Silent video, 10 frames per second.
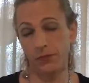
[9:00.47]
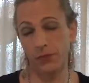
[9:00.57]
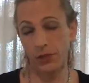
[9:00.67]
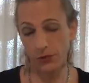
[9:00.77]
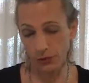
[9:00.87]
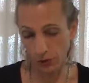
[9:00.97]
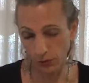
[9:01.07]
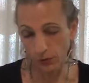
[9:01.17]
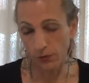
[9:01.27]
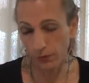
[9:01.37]
It is
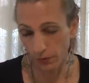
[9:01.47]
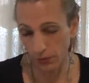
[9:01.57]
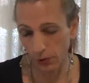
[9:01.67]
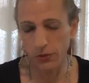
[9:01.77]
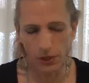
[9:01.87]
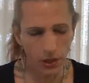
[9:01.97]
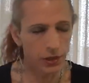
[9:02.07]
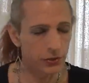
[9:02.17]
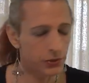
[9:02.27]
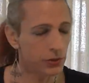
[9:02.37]
you. Oh,
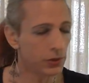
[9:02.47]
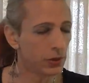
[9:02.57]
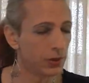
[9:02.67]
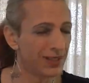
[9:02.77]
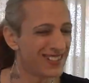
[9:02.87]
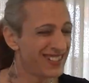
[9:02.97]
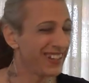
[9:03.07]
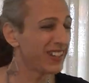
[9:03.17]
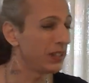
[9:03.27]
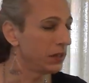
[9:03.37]
yes.
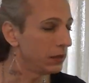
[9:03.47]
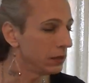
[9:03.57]
Sticky.